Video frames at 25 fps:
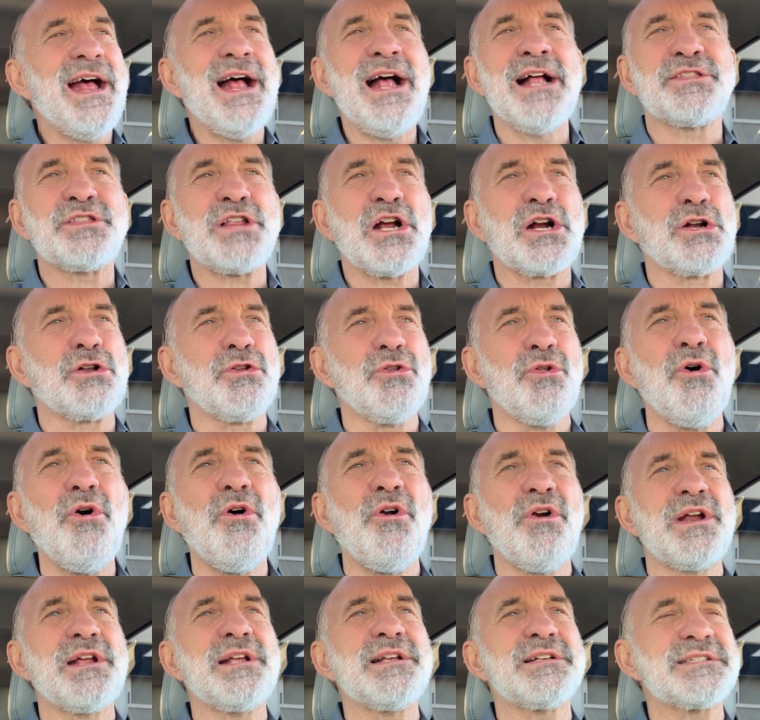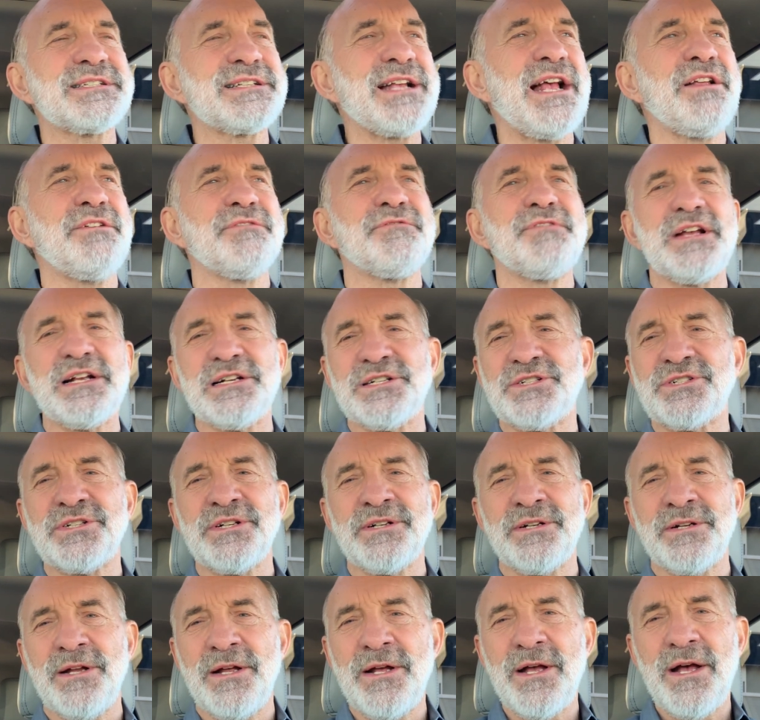at the glorious
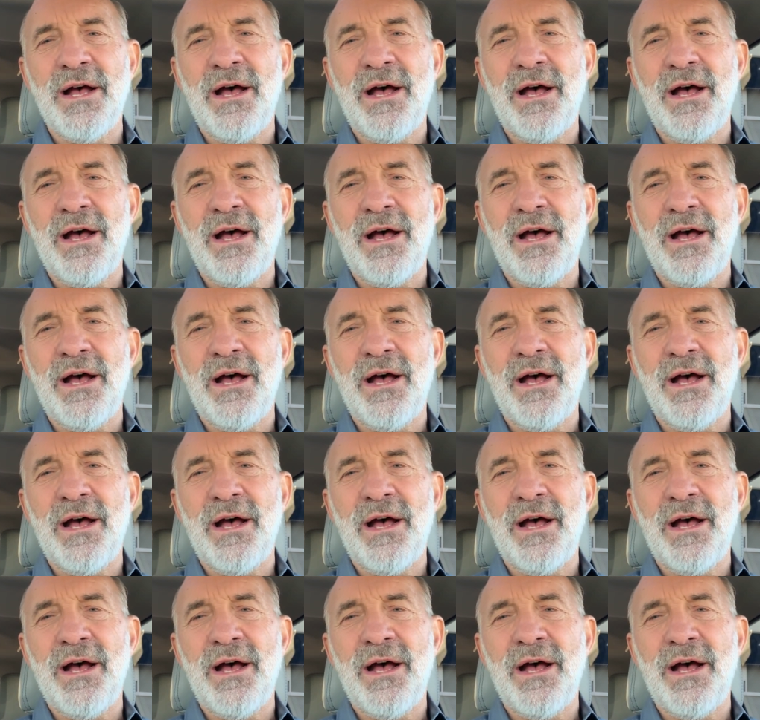salvation